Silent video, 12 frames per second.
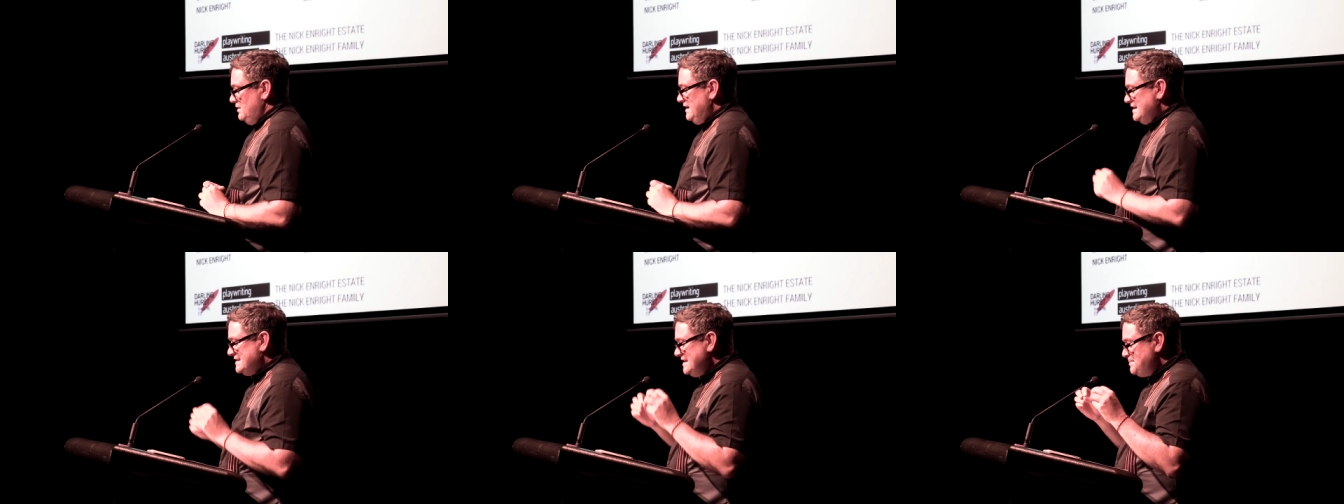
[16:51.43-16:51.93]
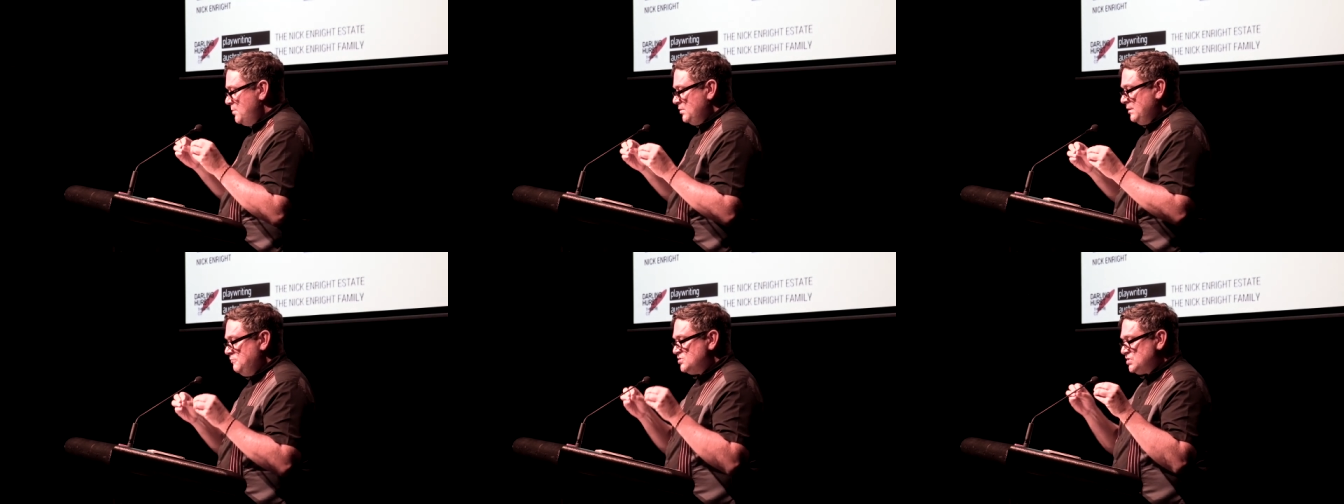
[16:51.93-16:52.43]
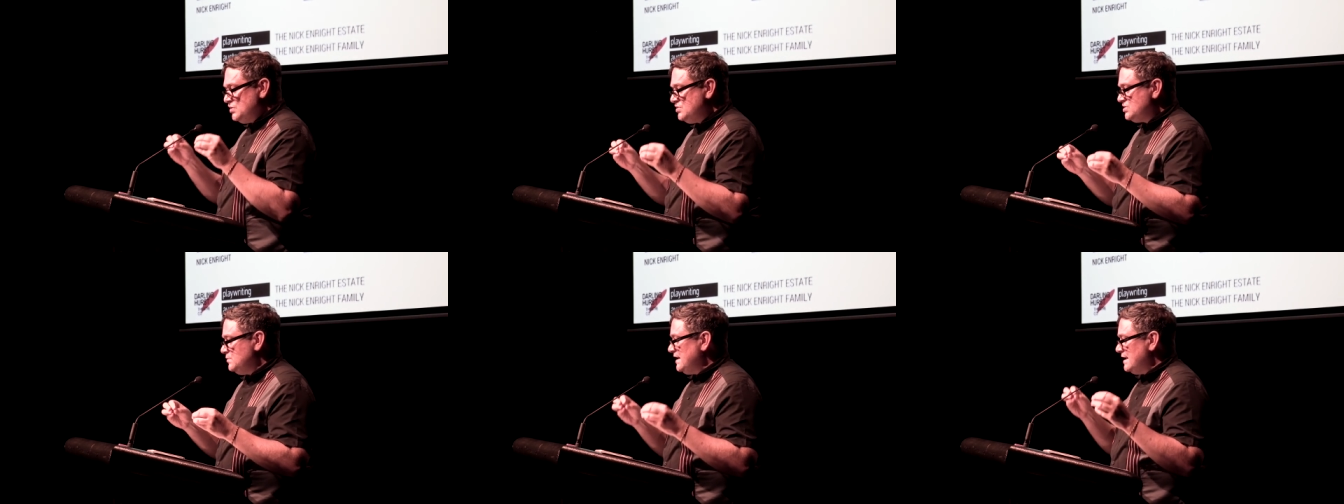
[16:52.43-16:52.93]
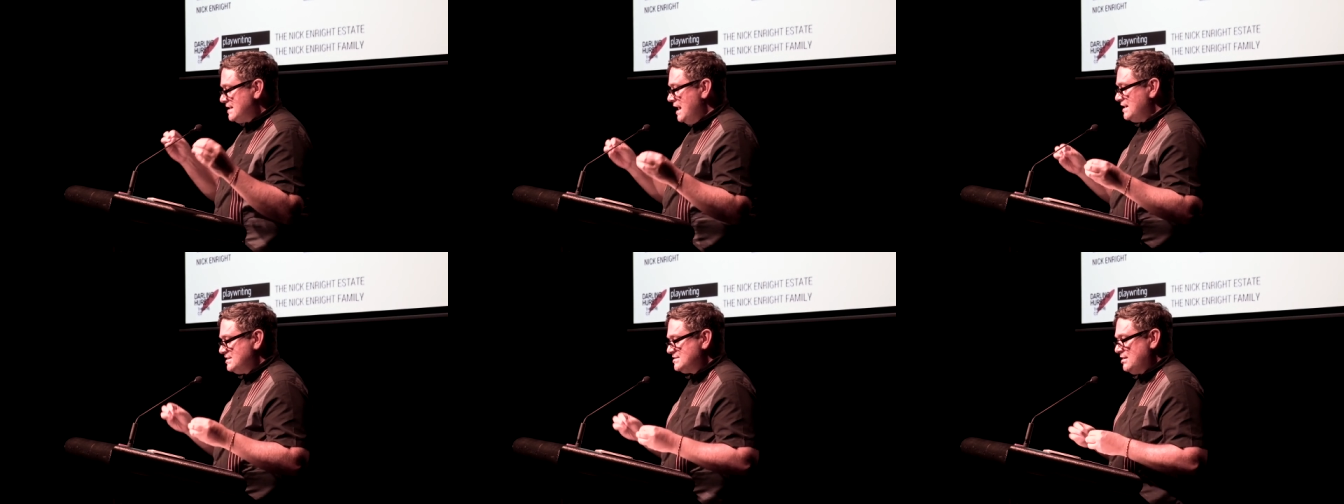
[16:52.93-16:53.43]
It is this moment we return to in our
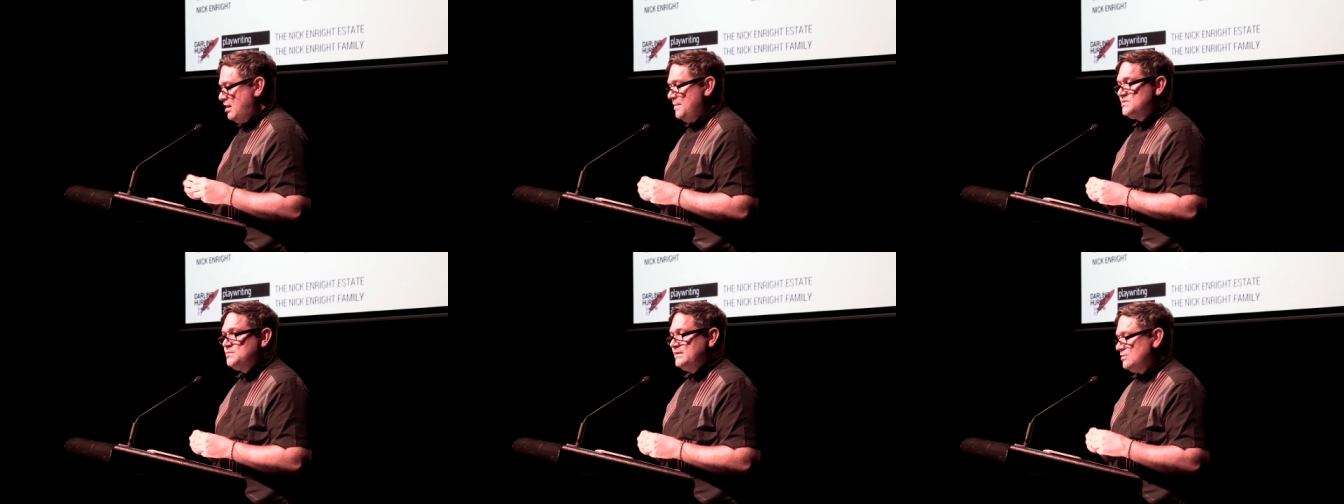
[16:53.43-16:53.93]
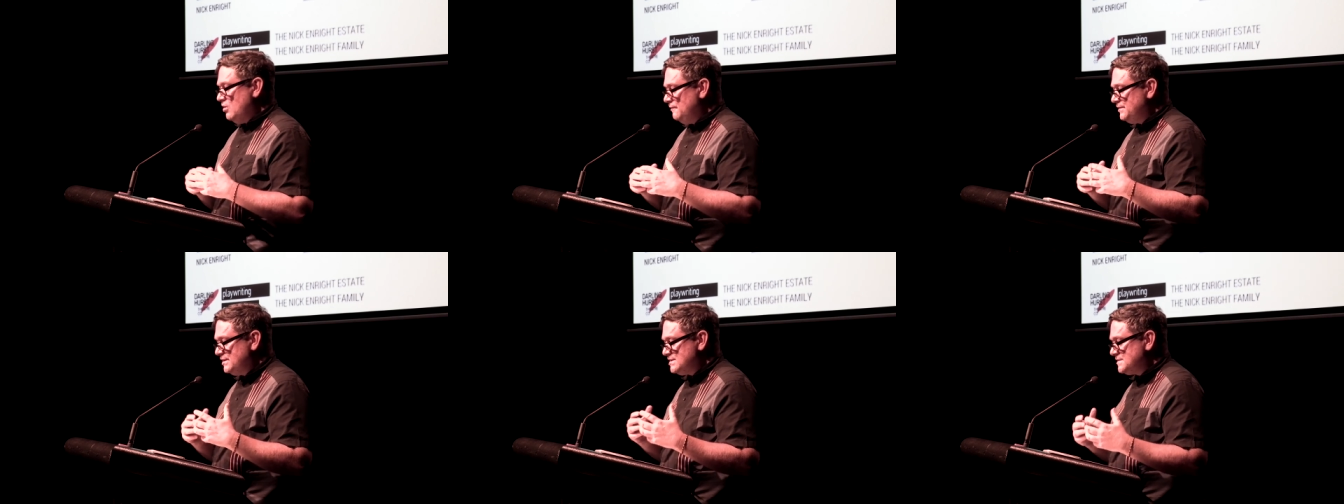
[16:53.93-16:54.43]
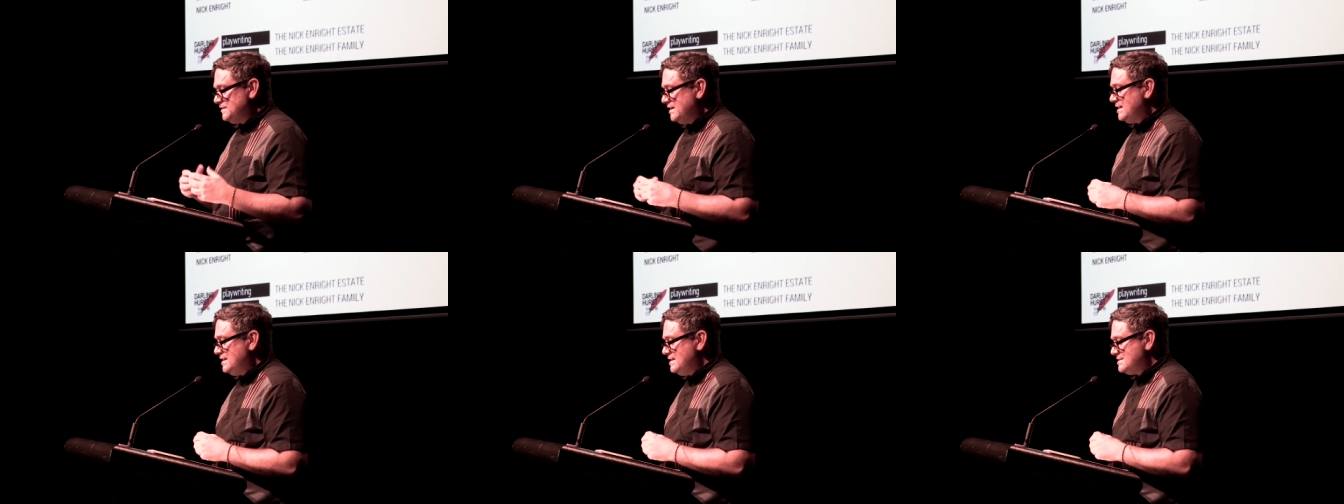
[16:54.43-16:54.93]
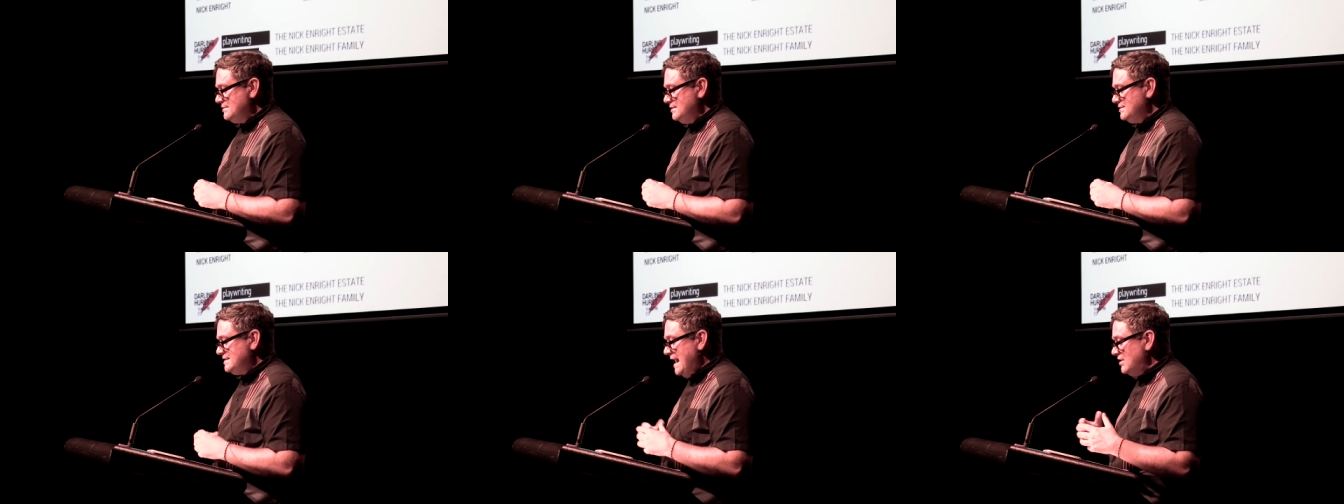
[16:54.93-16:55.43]
darkest times when confidence flees and
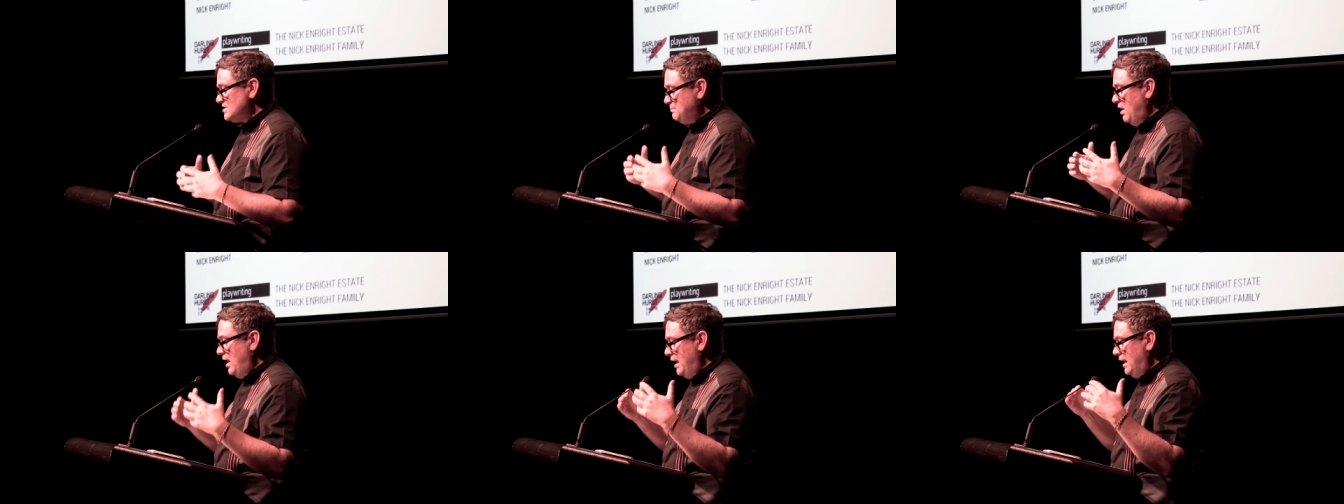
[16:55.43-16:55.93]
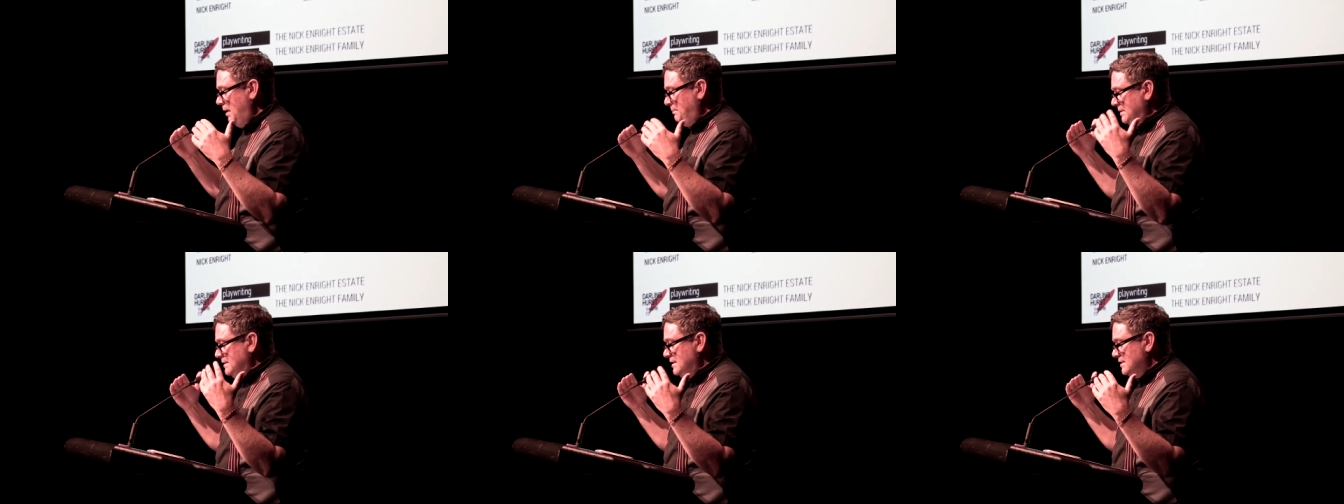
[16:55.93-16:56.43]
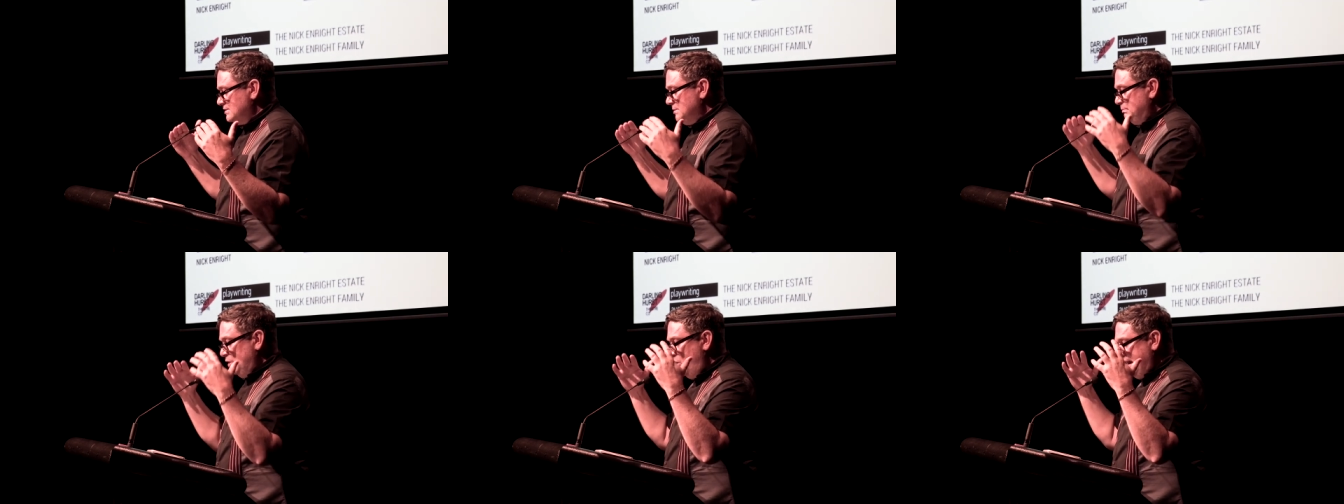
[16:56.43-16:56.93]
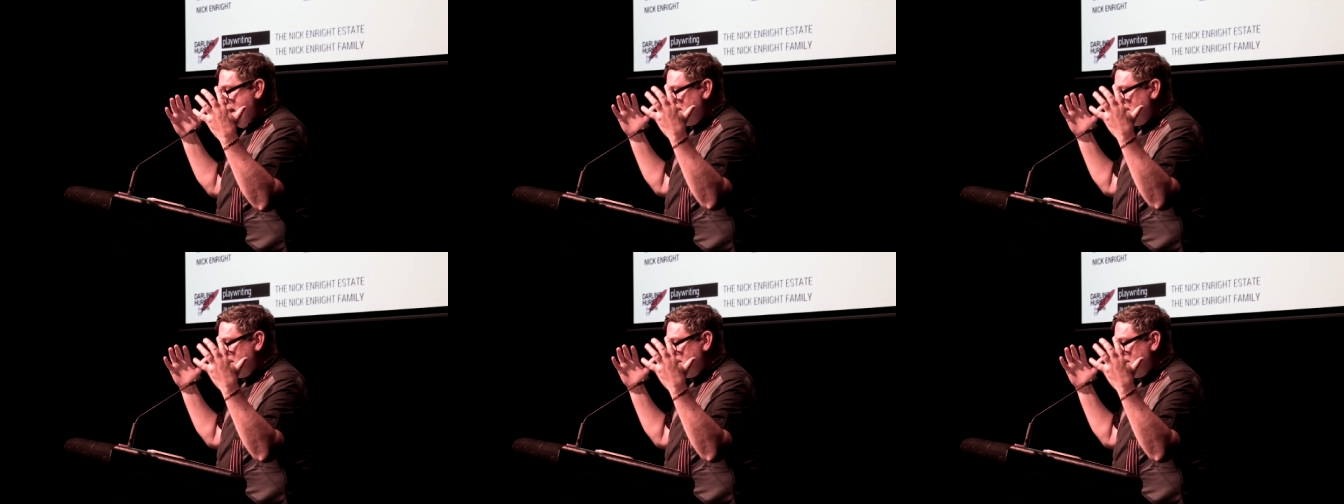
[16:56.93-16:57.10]
the doubts pile up to block